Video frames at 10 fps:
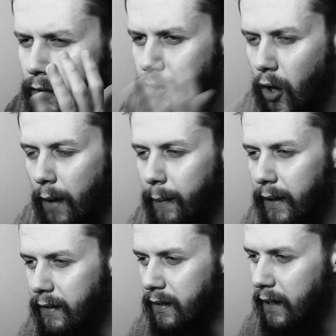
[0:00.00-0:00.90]
time
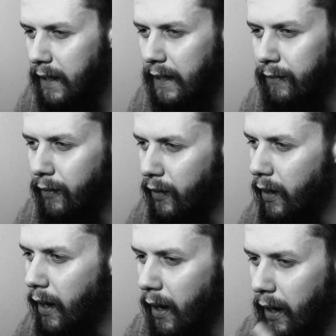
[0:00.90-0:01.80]
isn't
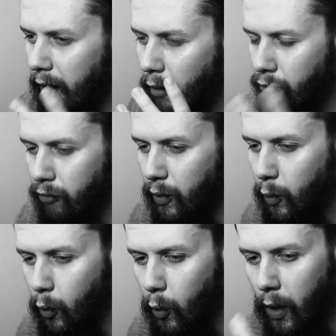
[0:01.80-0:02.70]
even a
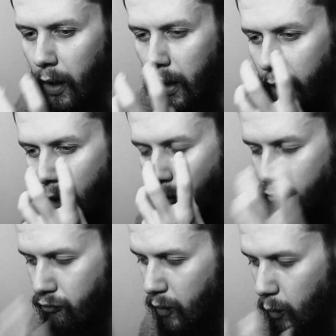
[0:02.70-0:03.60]
real
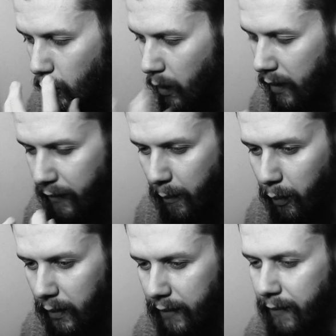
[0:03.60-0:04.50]
living,
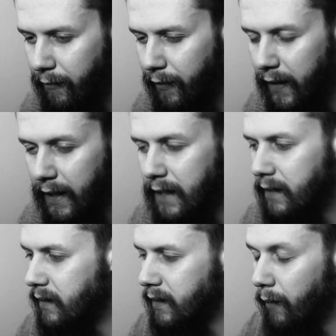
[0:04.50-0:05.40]
breathing thing. It
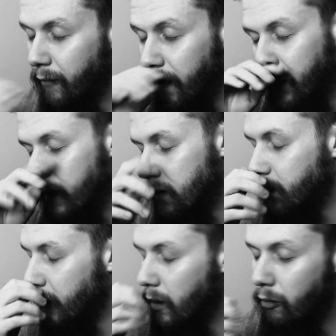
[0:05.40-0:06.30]
is something that has
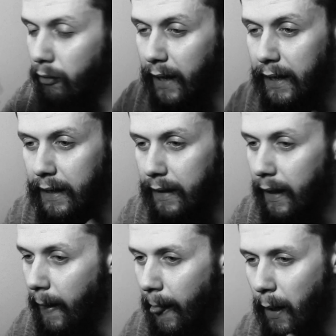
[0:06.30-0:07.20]
been created
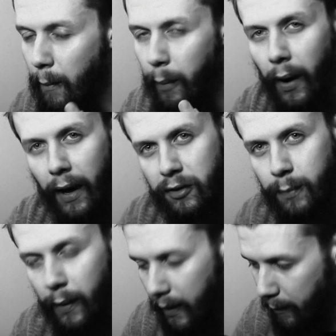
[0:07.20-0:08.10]
by us,
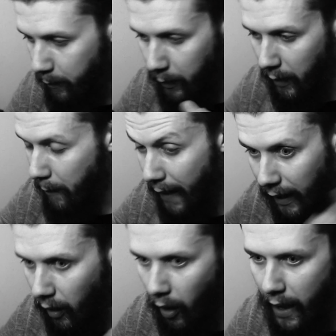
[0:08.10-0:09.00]
by
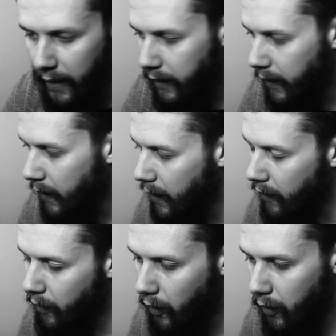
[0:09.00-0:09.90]
mankind,
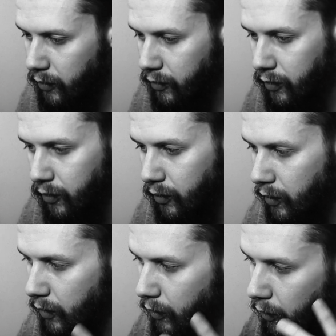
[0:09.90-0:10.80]
that is
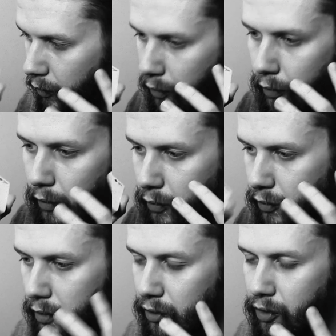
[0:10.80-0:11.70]

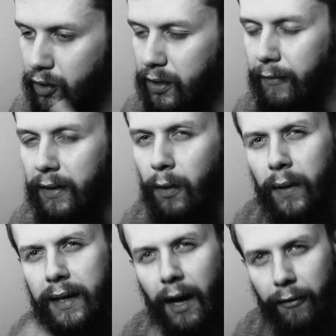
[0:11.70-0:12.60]
just something that
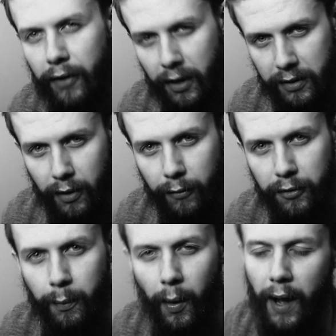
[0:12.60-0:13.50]
we govern
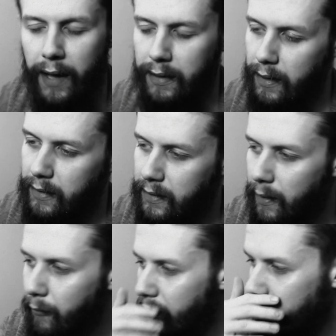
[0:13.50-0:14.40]
ourselves by, and
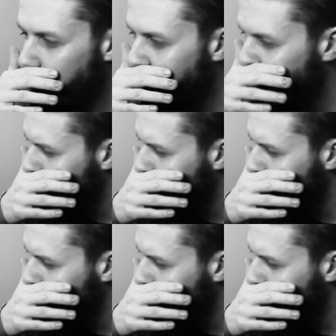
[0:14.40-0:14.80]
something that